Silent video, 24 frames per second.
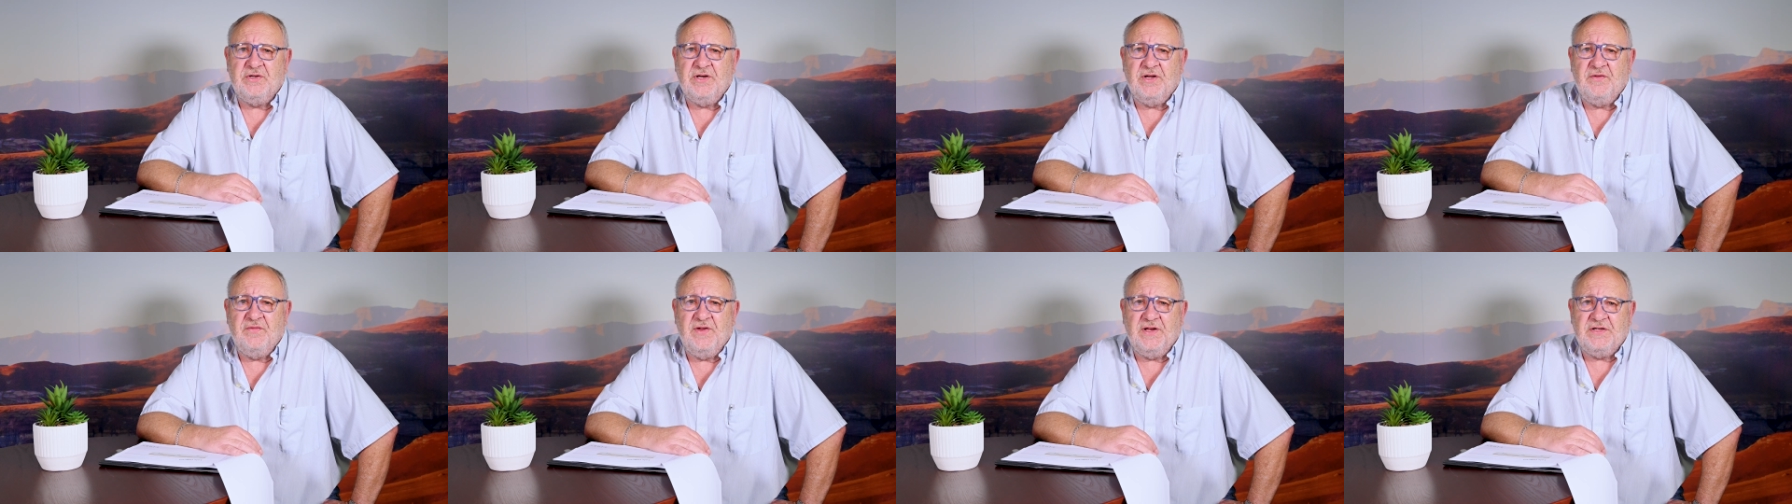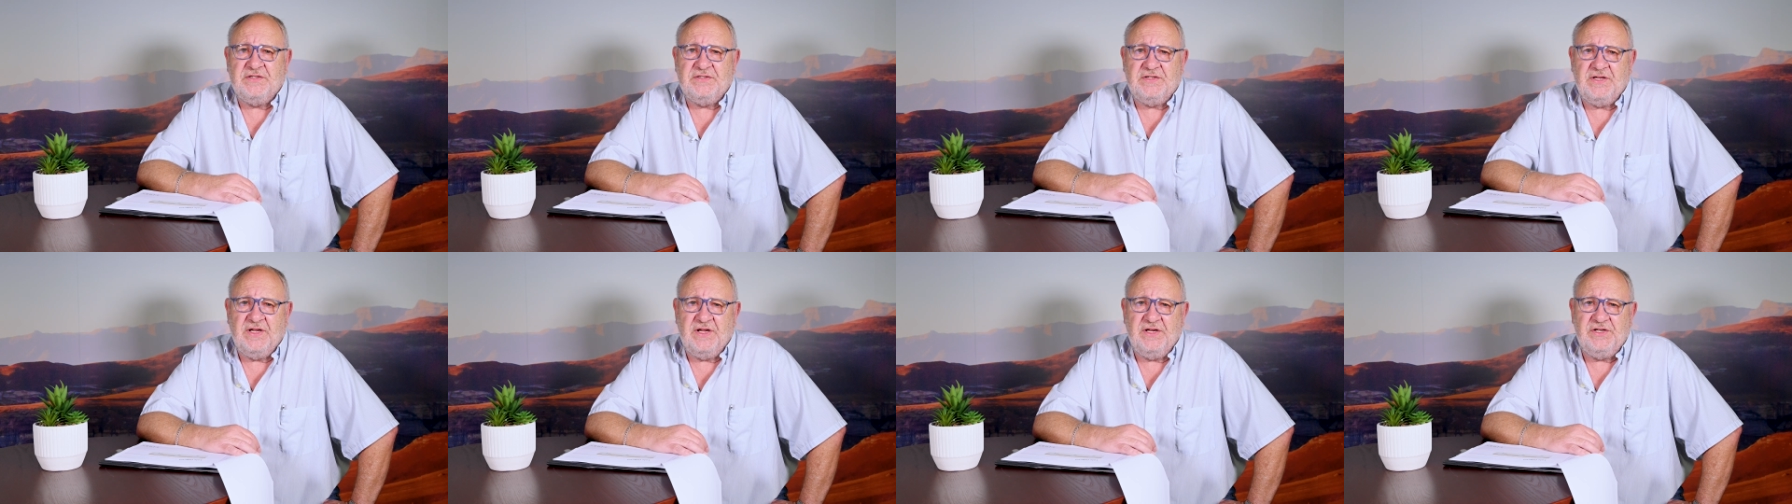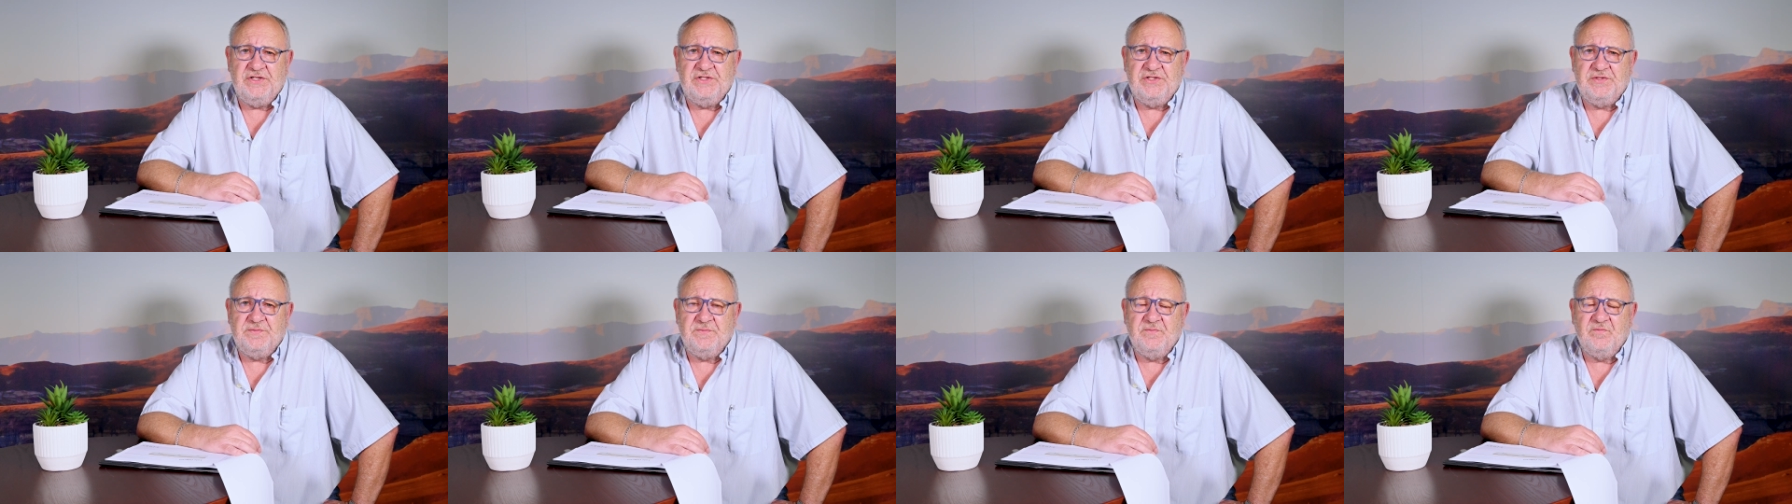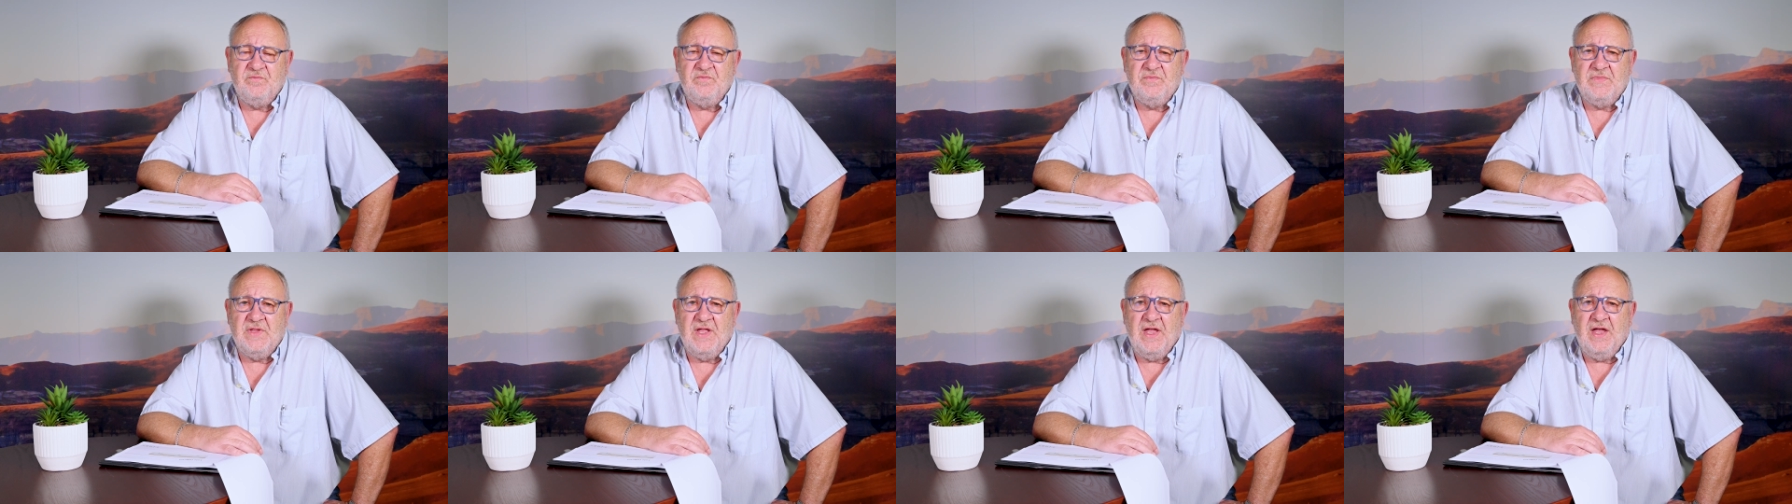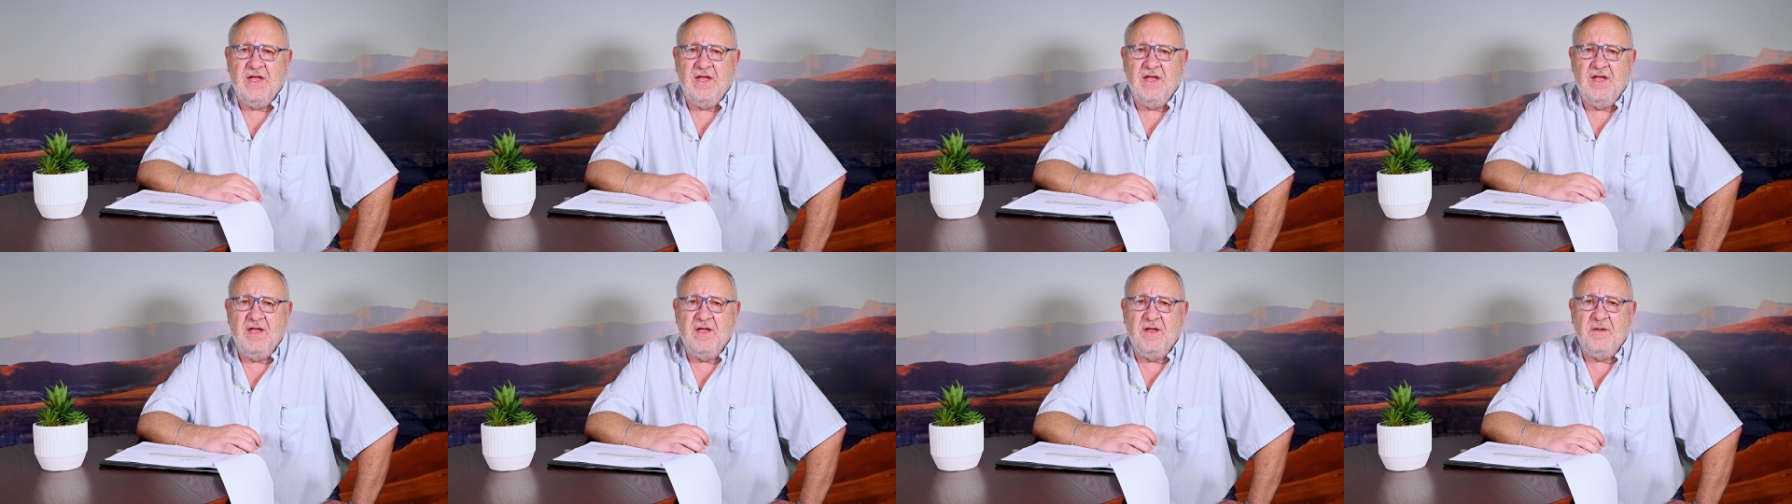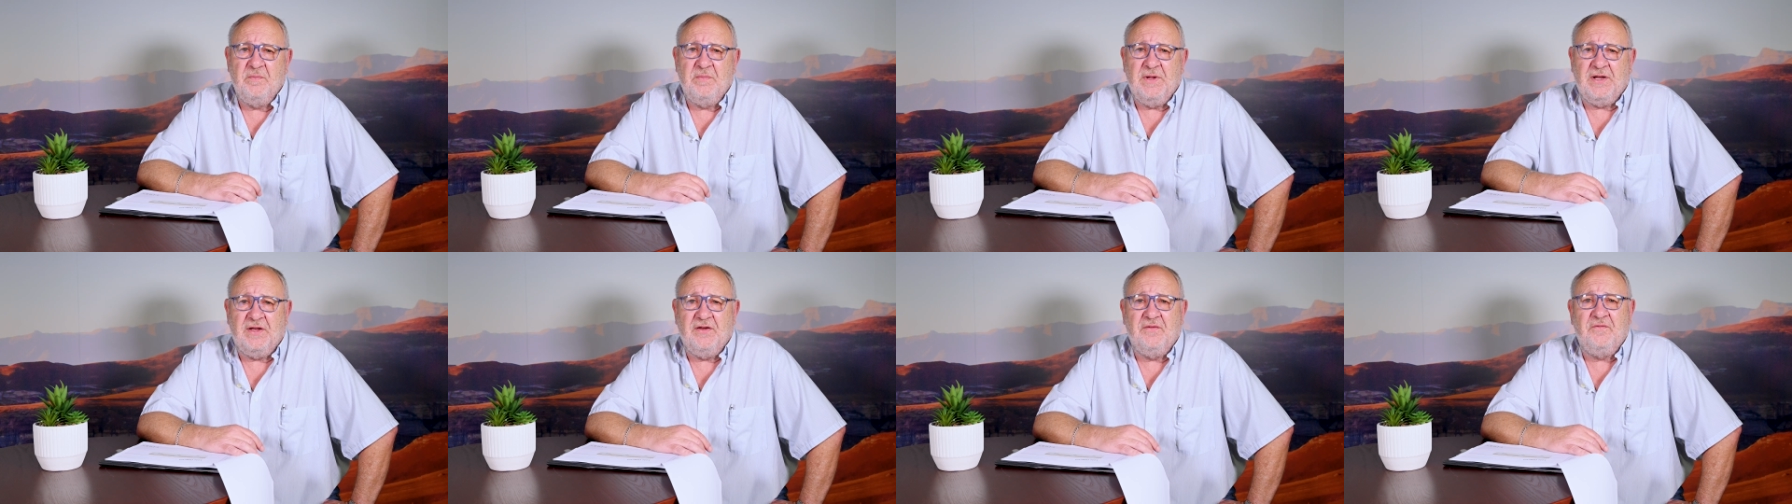at that stage.
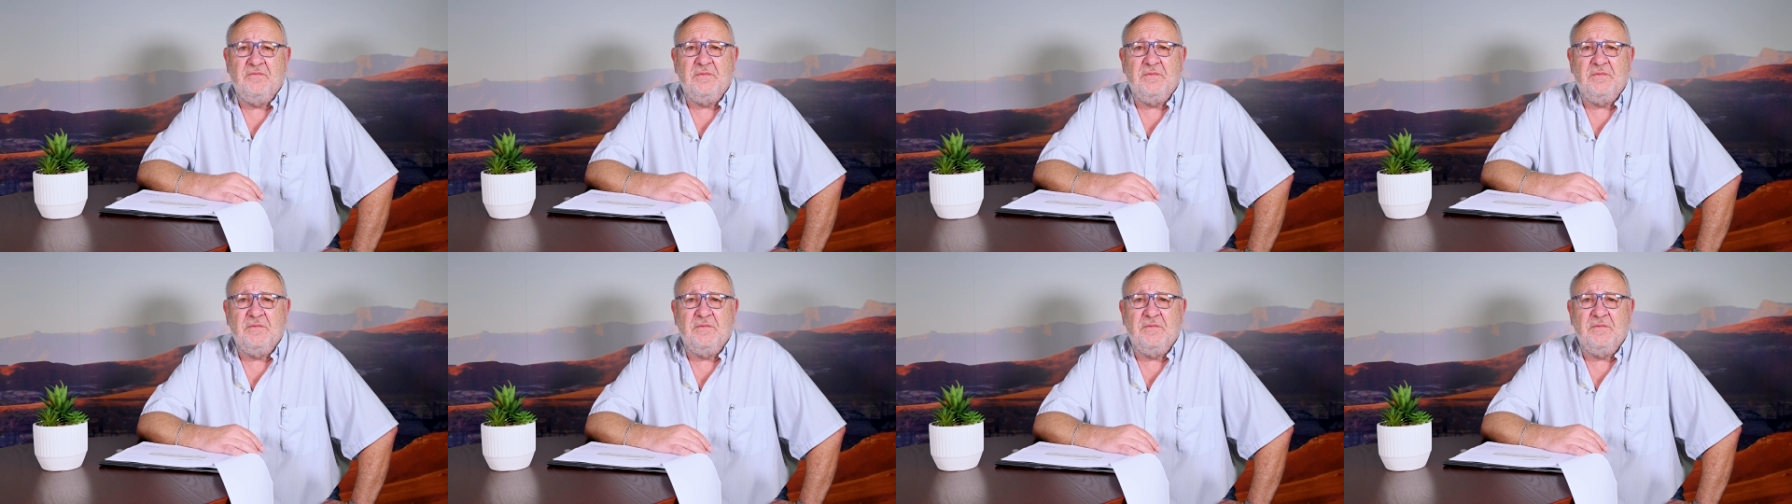But